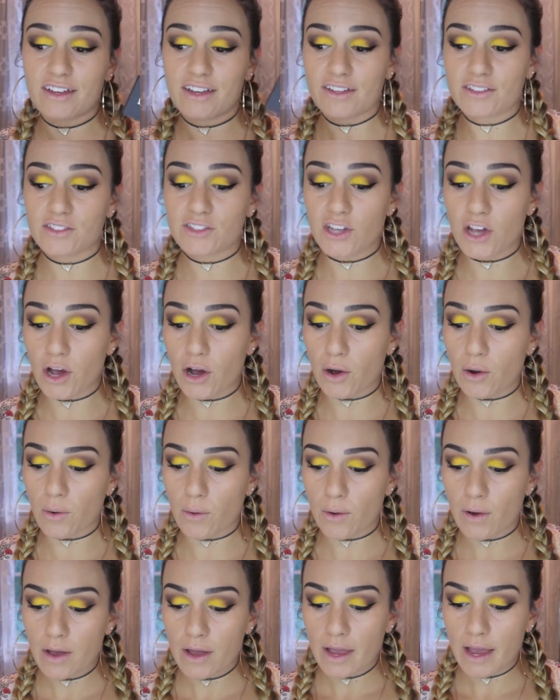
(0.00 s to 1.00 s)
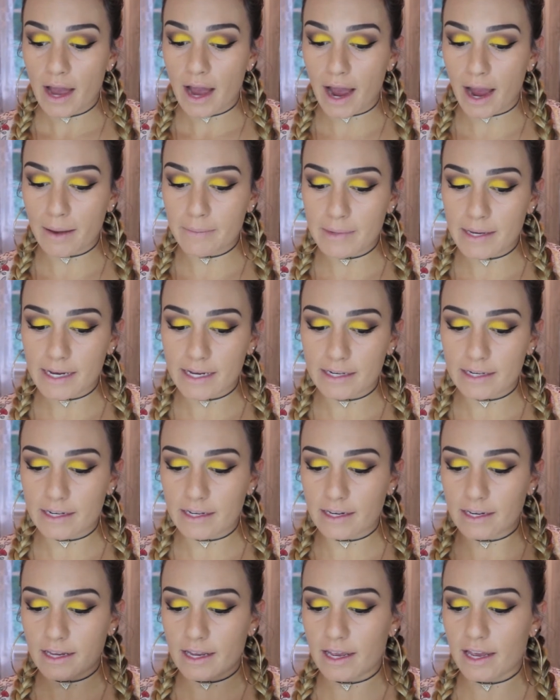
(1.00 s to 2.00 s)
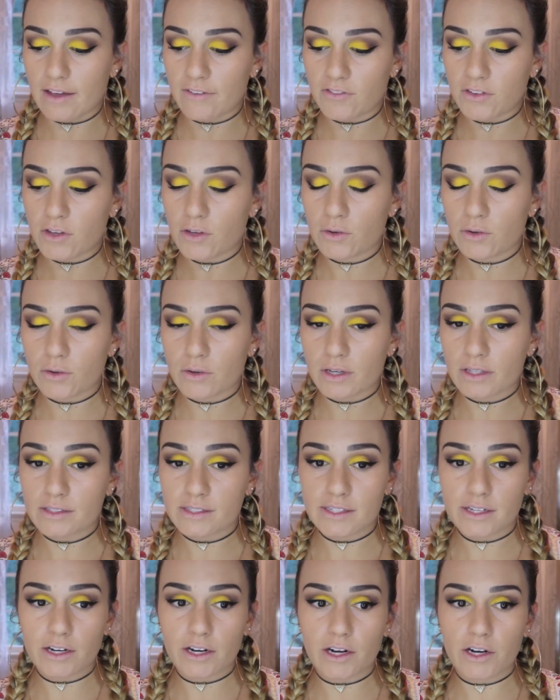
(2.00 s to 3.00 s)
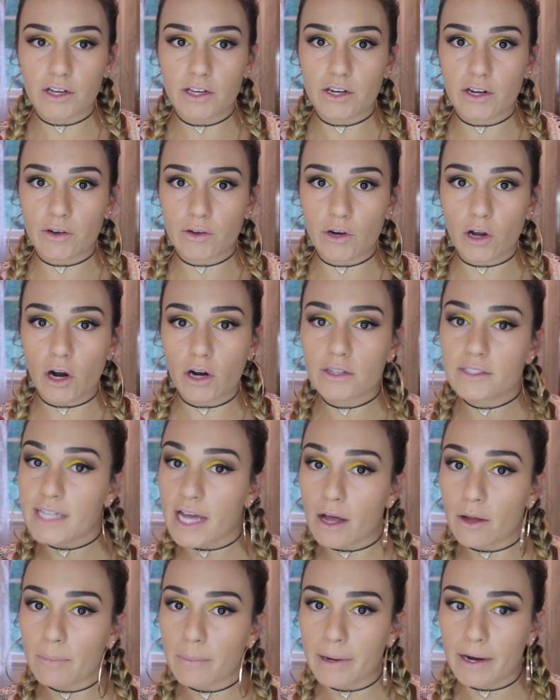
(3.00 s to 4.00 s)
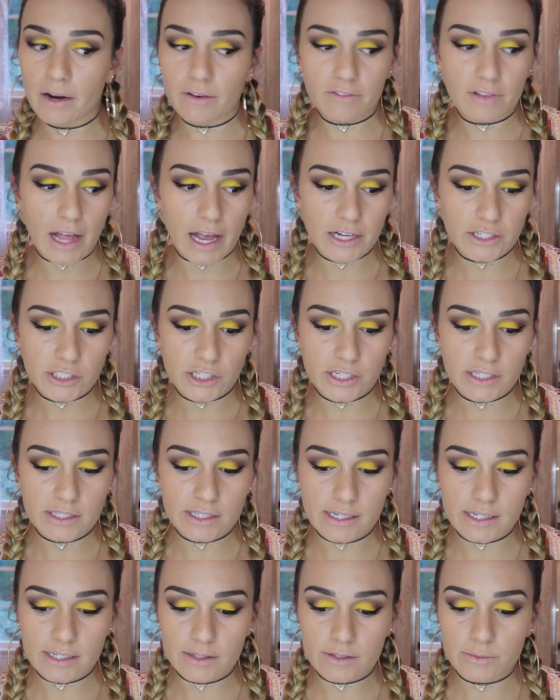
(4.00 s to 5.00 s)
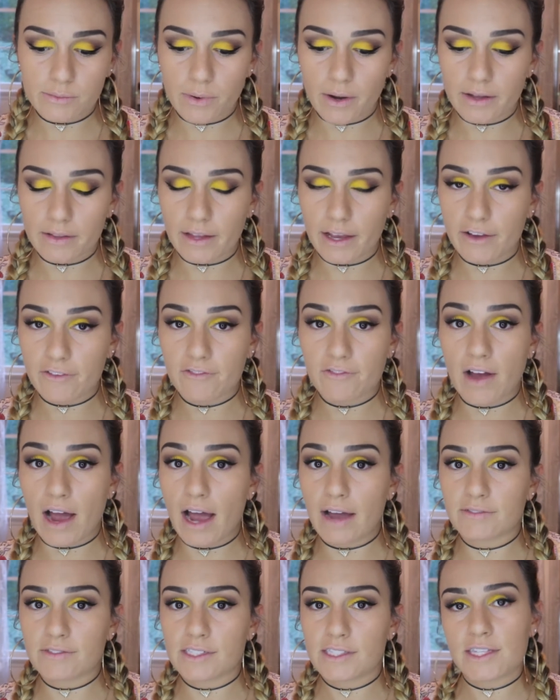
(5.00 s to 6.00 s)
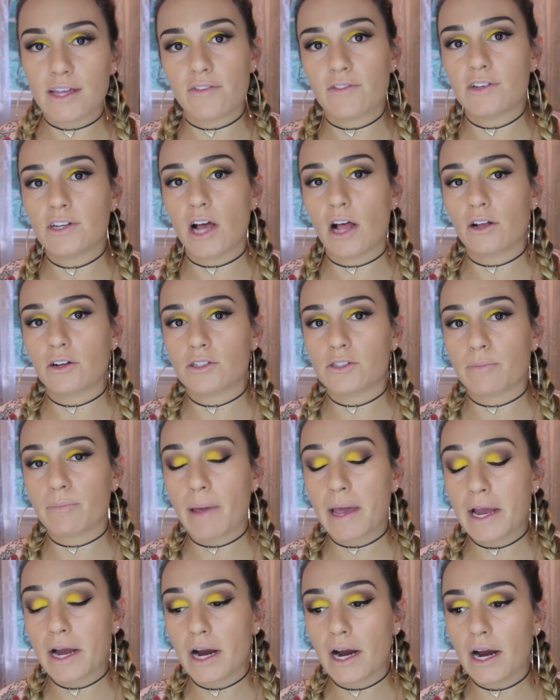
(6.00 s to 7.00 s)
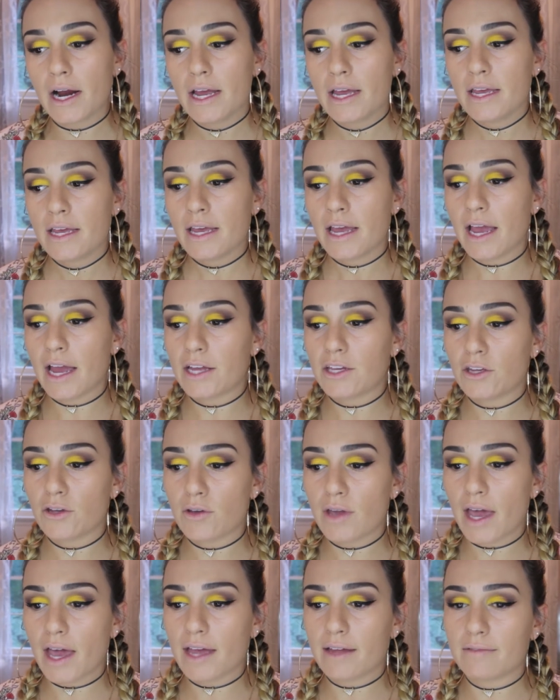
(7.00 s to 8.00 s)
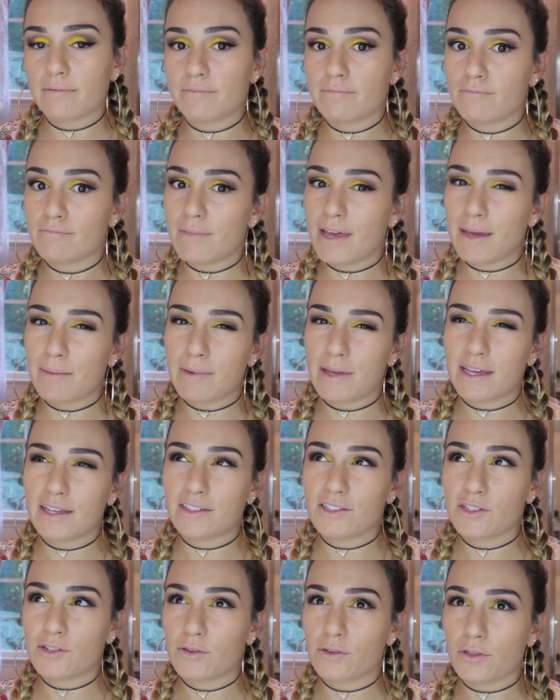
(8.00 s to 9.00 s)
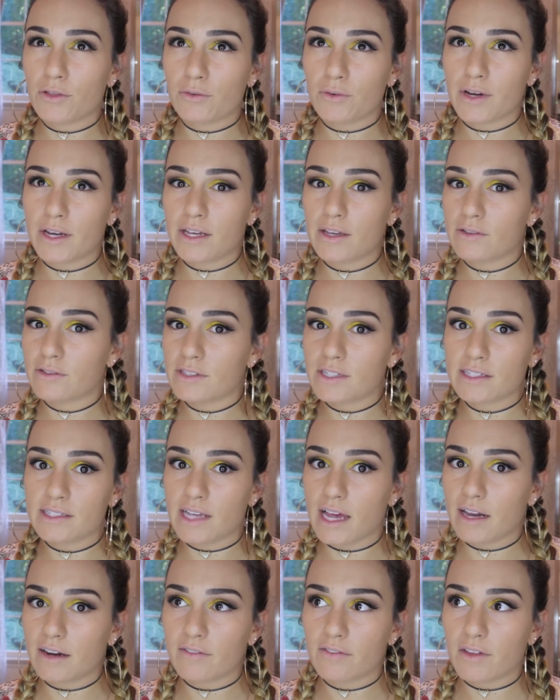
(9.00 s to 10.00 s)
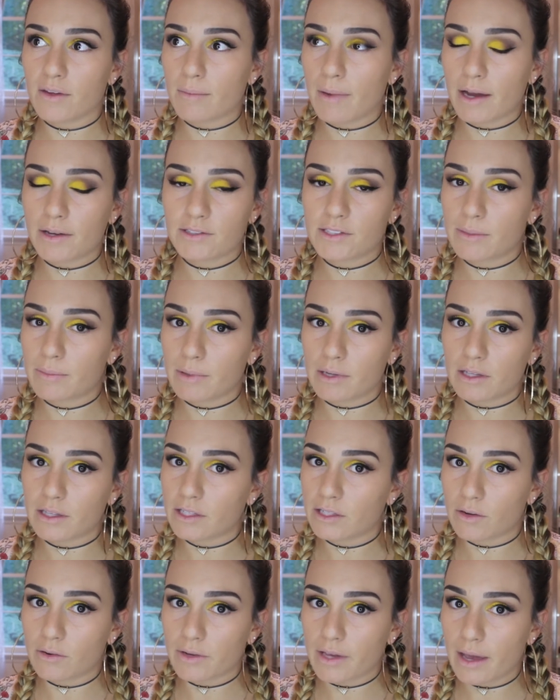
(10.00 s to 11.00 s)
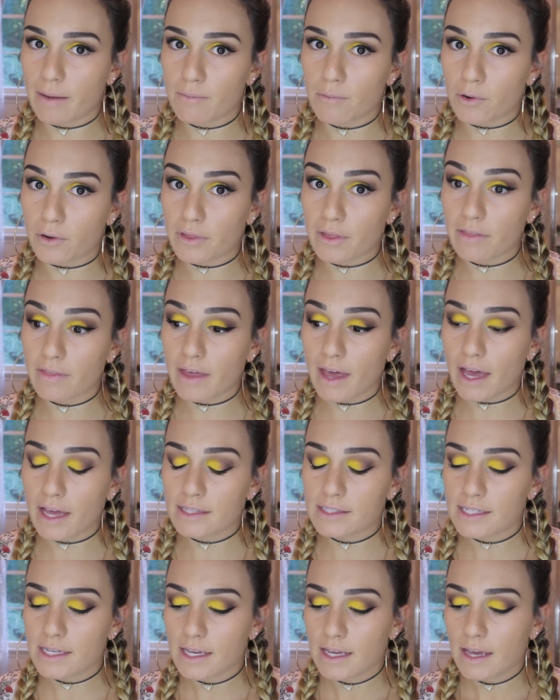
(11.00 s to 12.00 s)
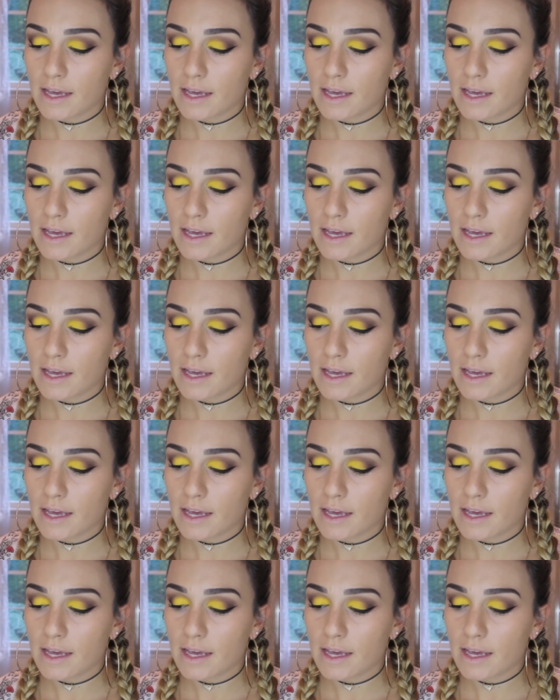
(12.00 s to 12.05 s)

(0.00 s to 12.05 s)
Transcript: So, I mean, if you consider, you know, an Ardell pair of lashes is what, like $5 to $7 a pair, and you get maybe 2-3 uses out of them. I typically don't get more than that.